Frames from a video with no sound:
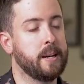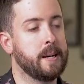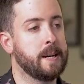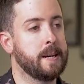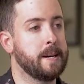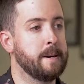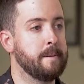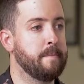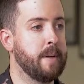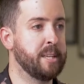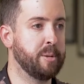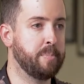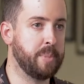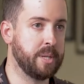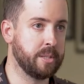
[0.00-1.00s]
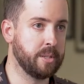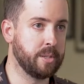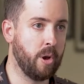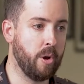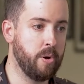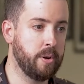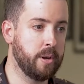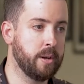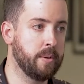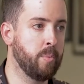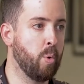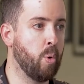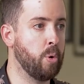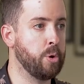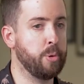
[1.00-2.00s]
um, as a business owner,
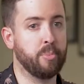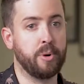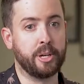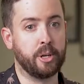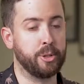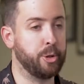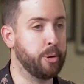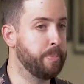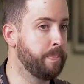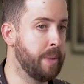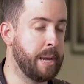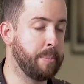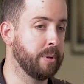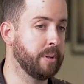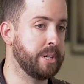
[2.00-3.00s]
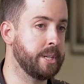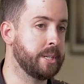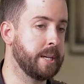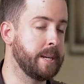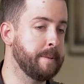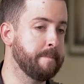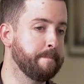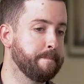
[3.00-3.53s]
or you bring on new people in your team.